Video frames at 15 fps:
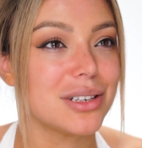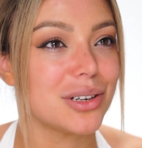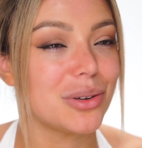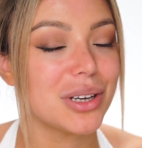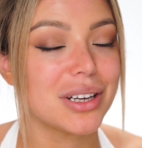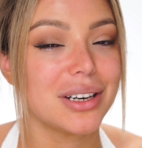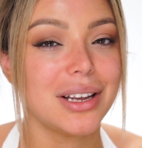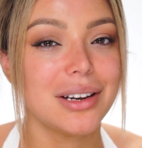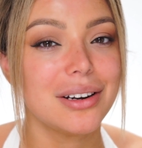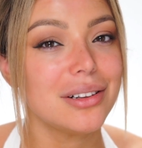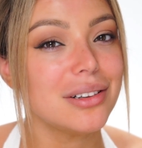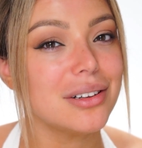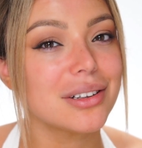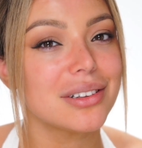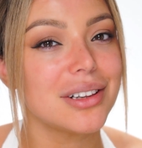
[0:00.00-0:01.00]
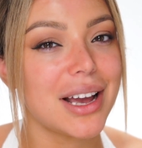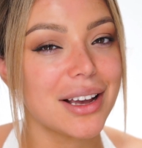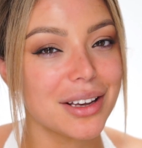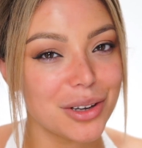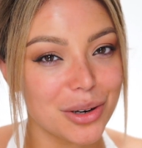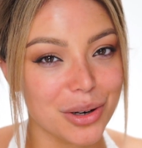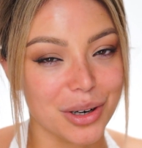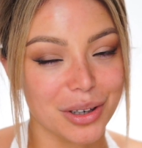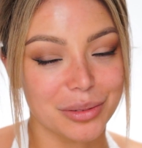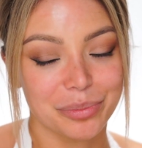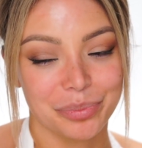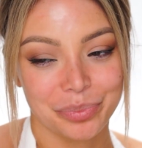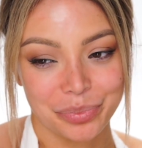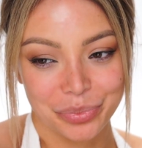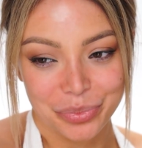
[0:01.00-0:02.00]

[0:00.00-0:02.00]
you can either look like you're